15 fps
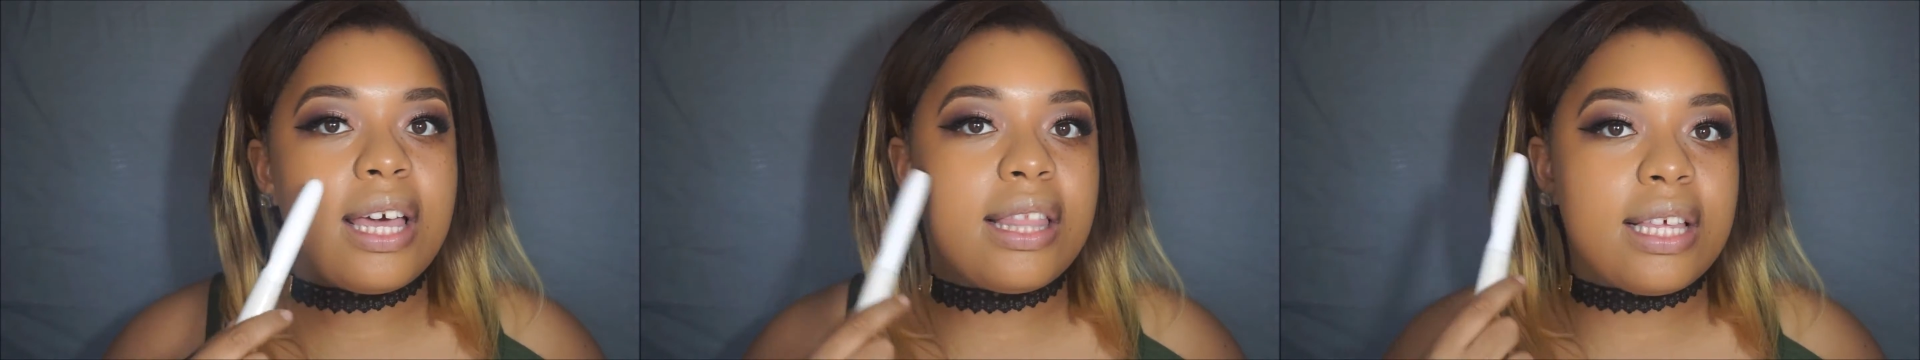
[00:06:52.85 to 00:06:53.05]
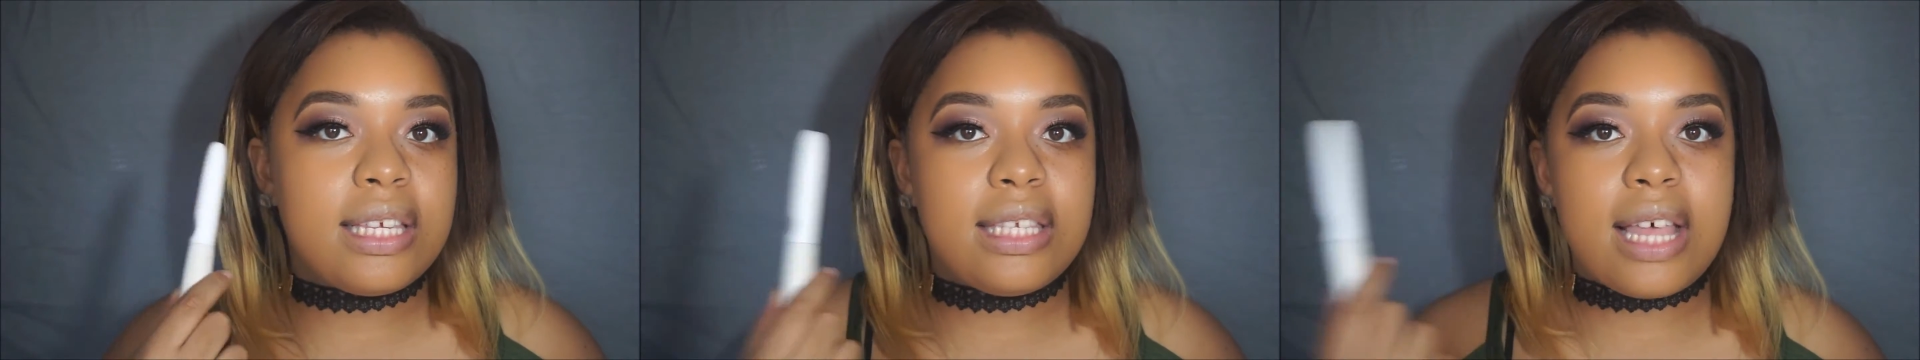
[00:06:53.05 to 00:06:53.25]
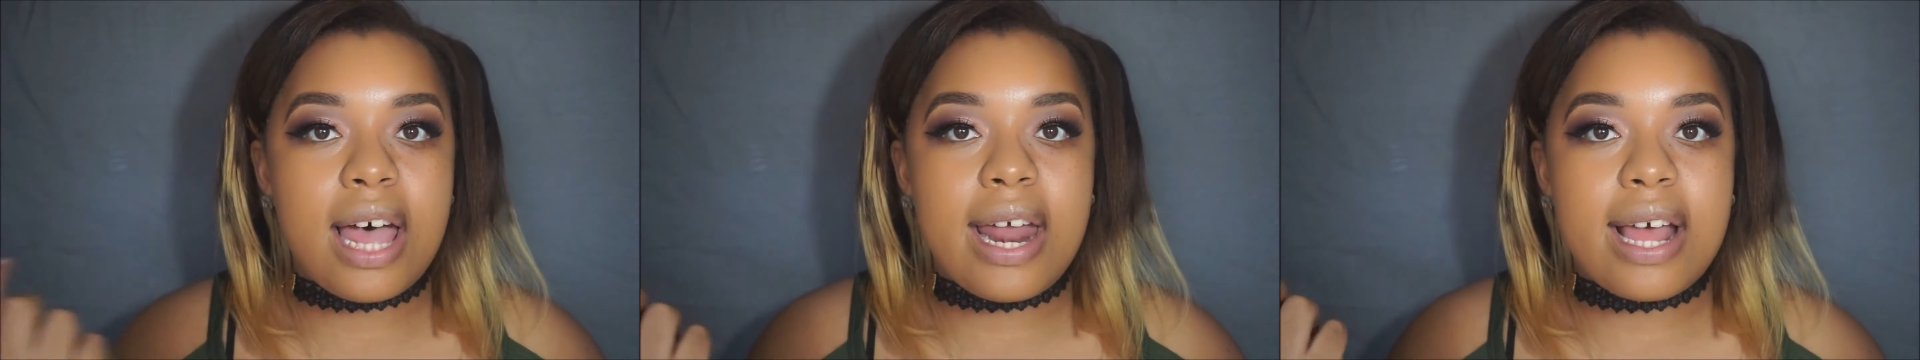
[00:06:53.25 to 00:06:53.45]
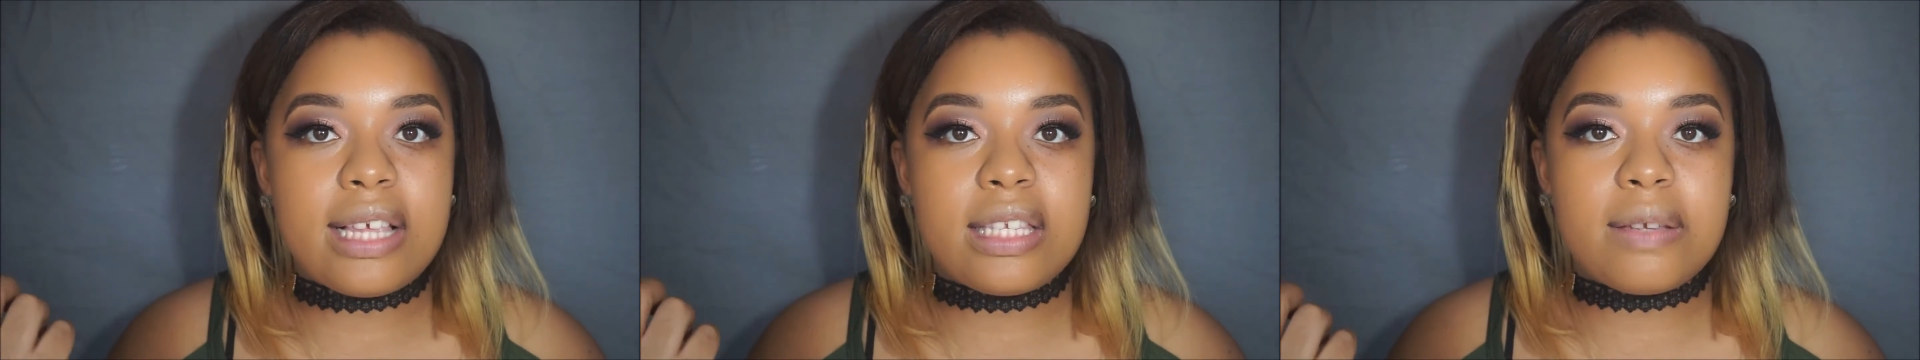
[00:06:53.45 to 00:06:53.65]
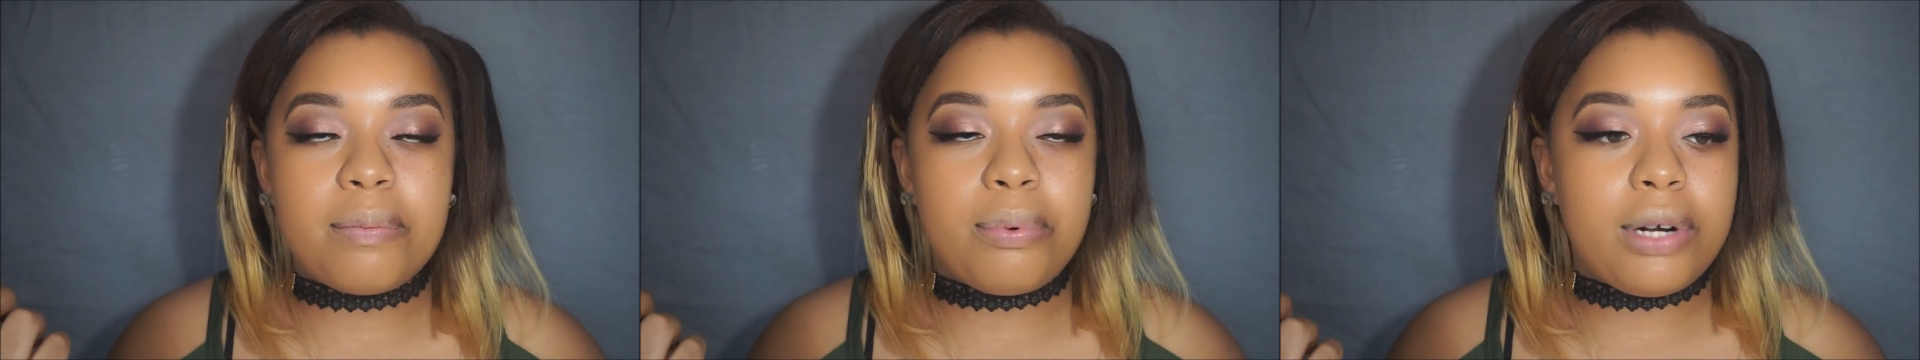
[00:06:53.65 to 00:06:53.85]
This side
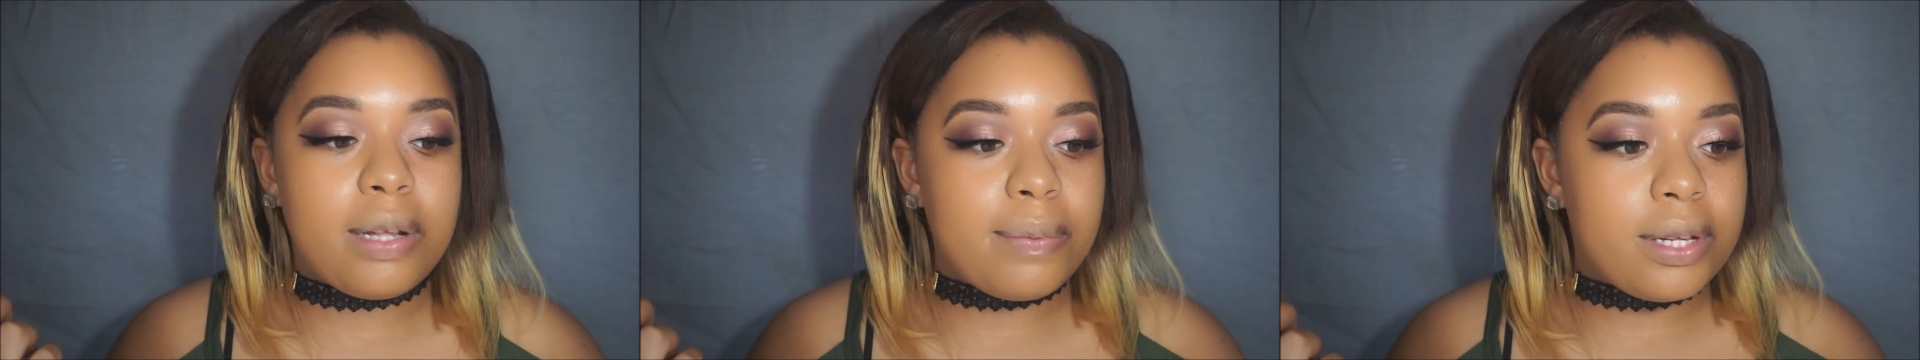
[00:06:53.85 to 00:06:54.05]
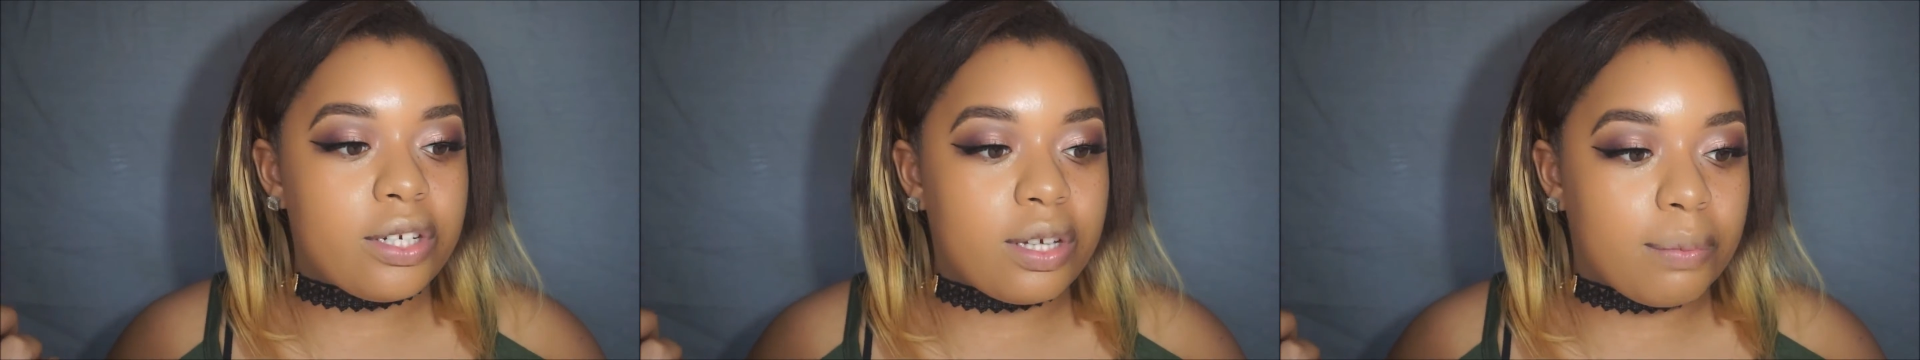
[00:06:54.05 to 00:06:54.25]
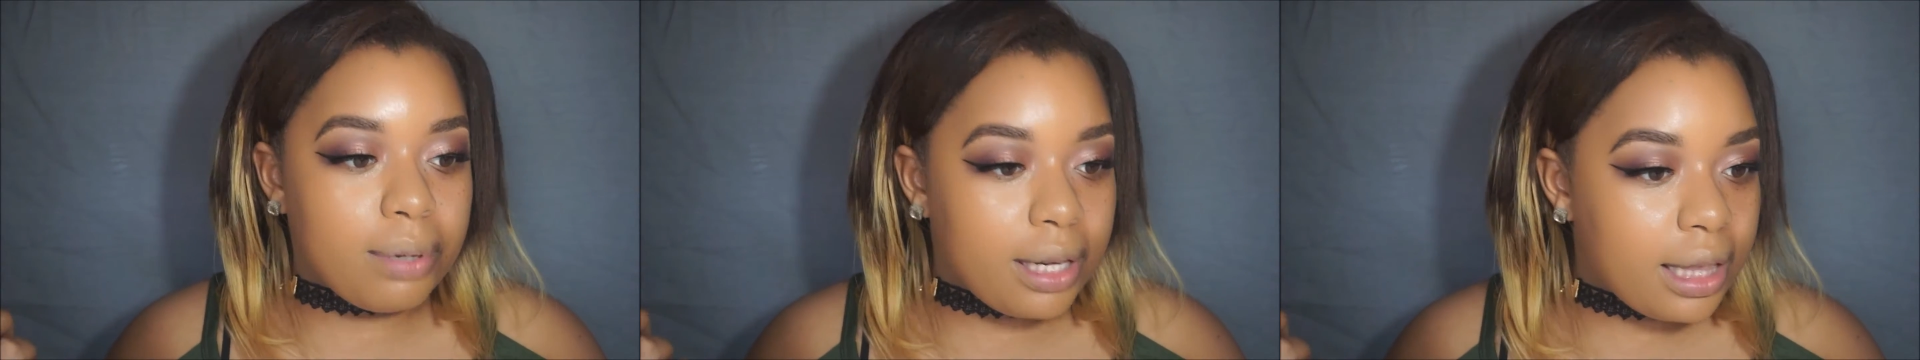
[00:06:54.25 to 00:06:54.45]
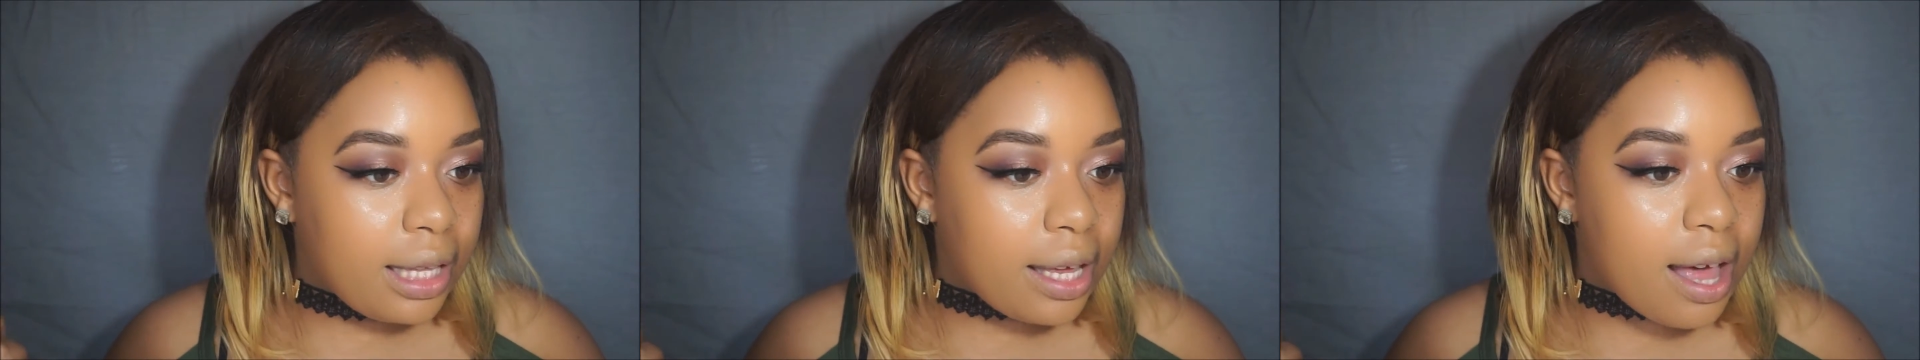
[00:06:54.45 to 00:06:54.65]
has pretty much completely